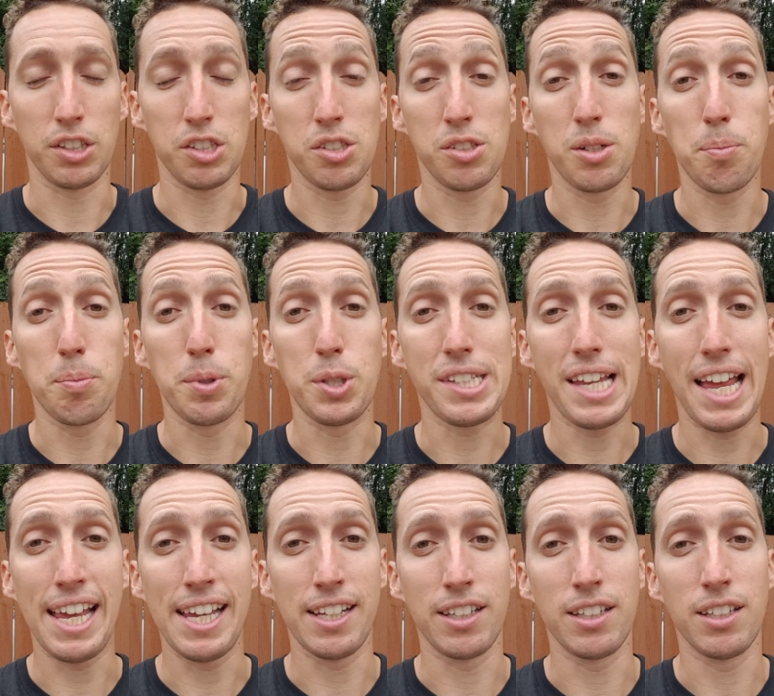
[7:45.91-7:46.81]
This is number
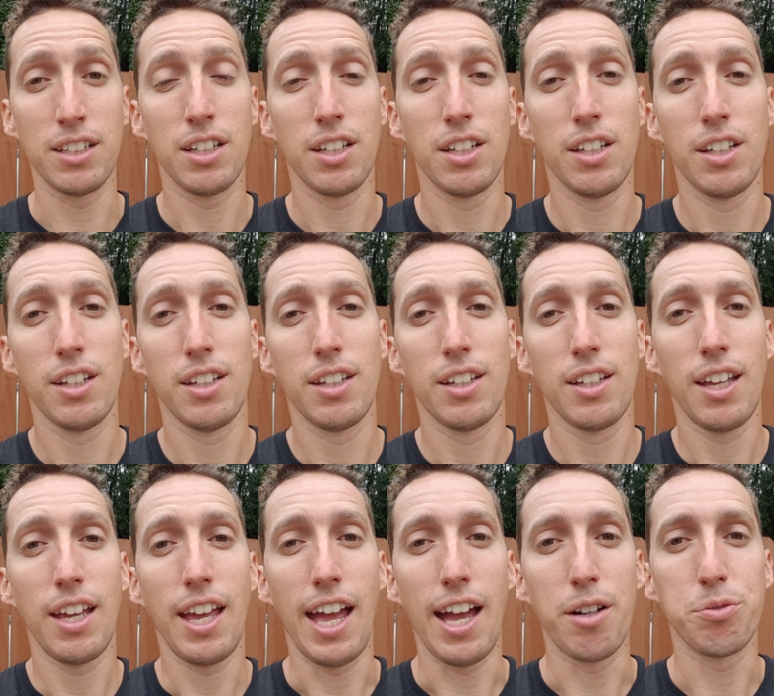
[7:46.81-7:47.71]
10,
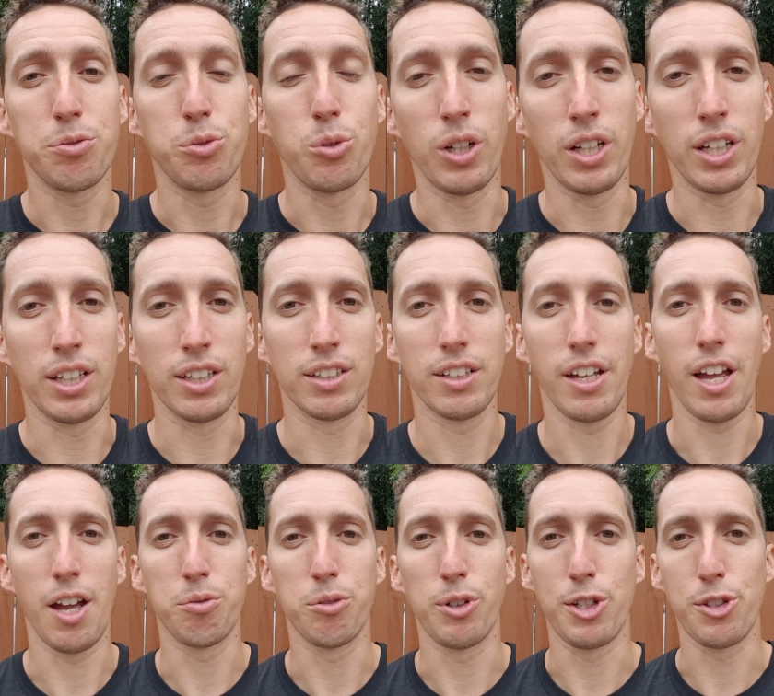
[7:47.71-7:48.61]
halfway
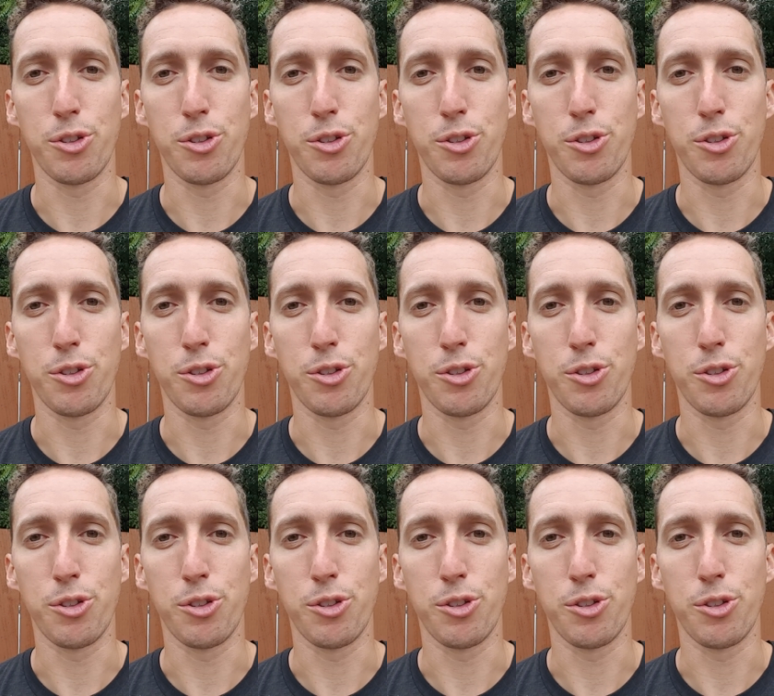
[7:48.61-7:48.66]
halfway